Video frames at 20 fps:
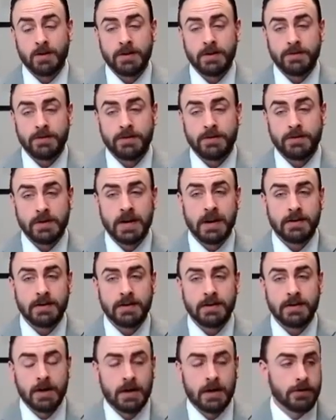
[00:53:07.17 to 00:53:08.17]
If you guys
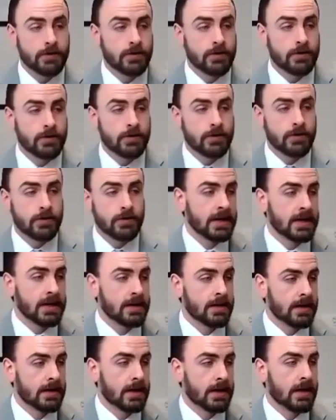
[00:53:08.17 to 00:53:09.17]
are tuning in,